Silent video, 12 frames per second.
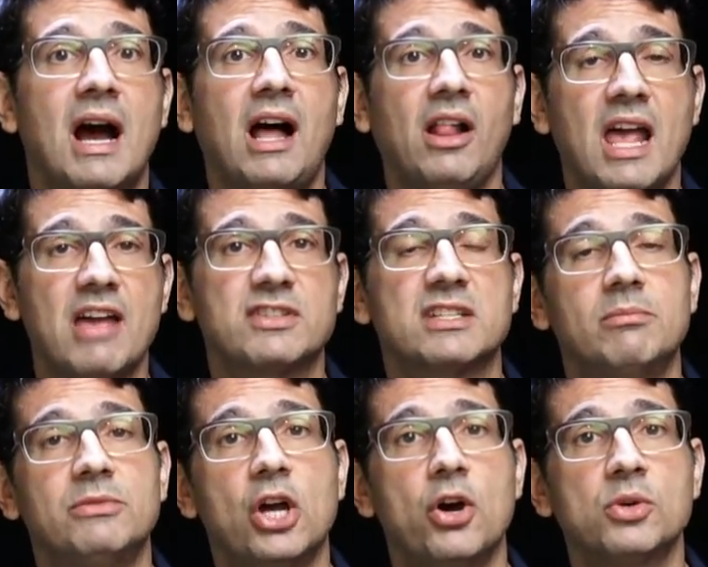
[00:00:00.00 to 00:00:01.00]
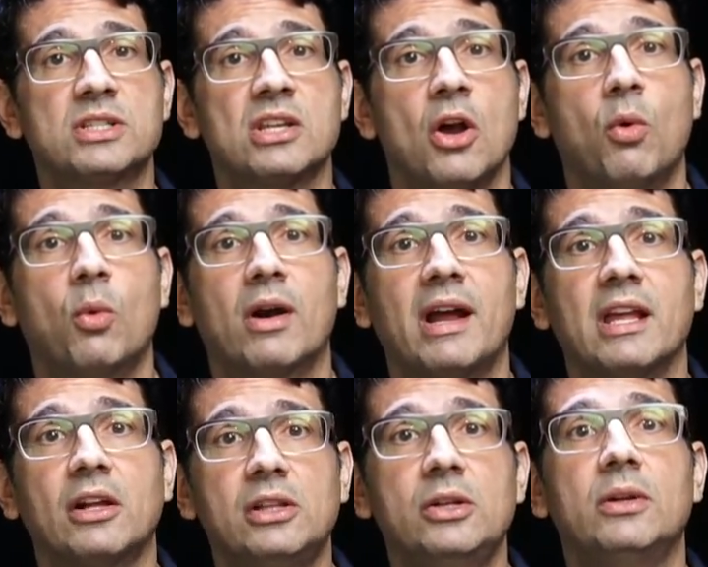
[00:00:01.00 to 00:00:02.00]
I'll have some notes where I
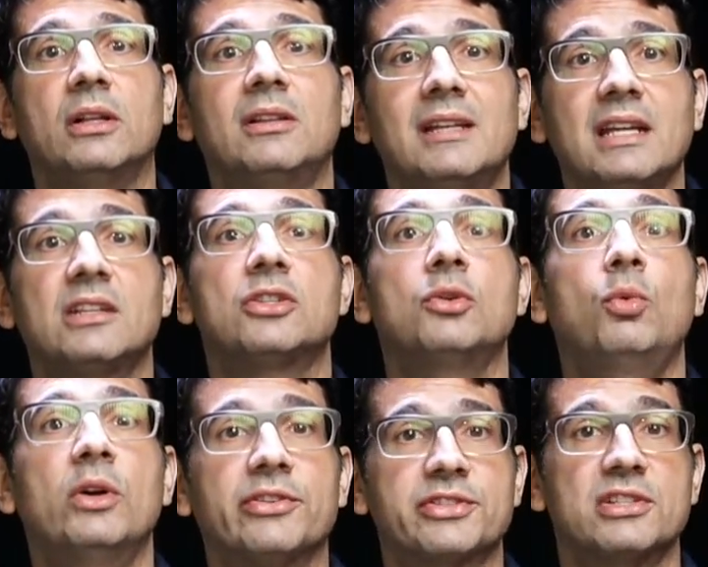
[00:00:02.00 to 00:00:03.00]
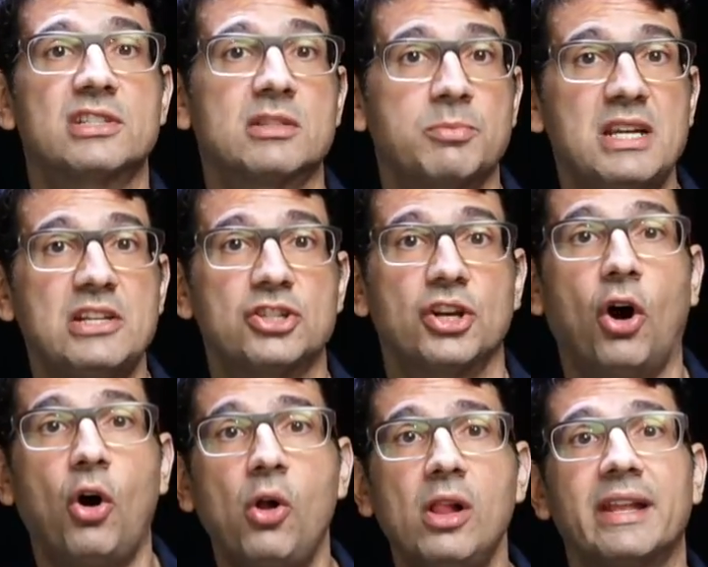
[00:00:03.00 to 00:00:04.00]
include a link to Wilson's speech in
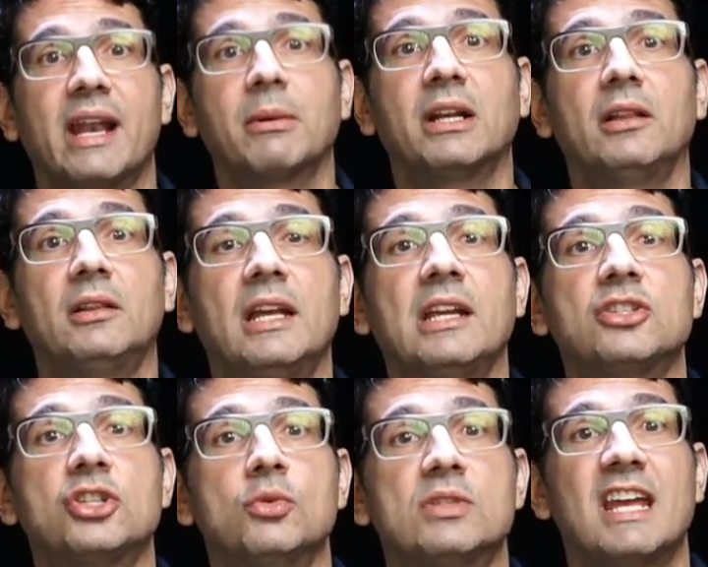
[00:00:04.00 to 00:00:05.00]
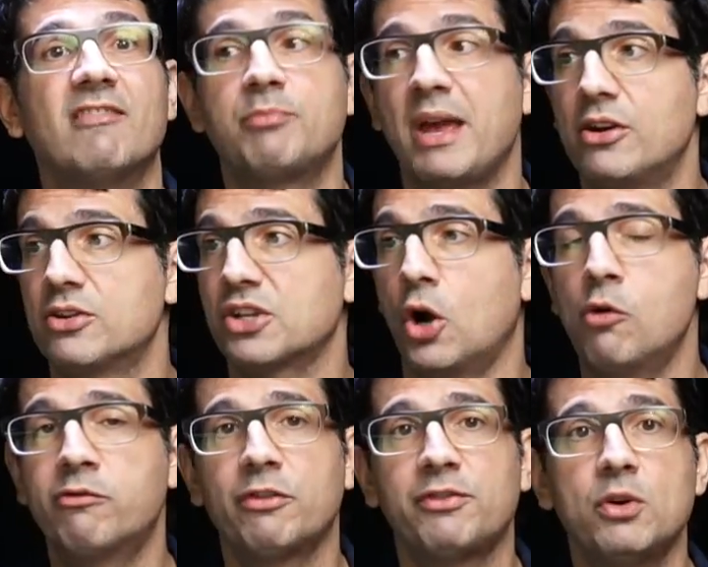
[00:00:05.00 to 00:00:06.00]
whole, and I'm going to link to Dave Benner's
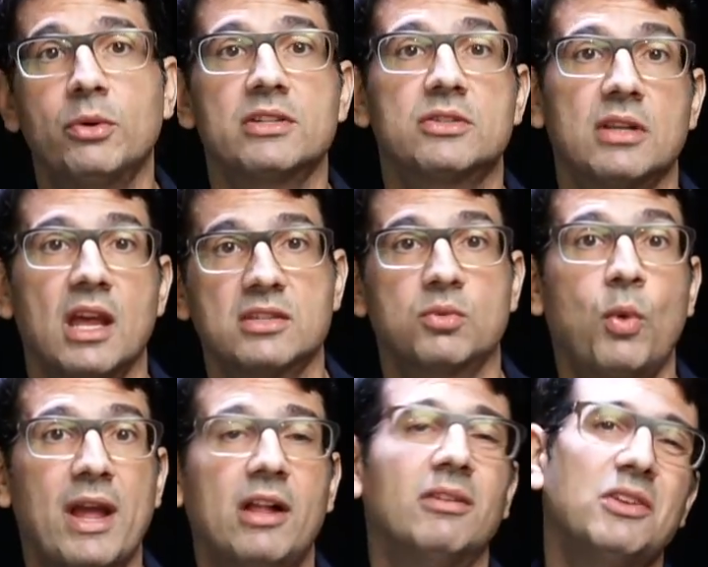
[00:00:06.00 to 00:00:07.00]
overview as well.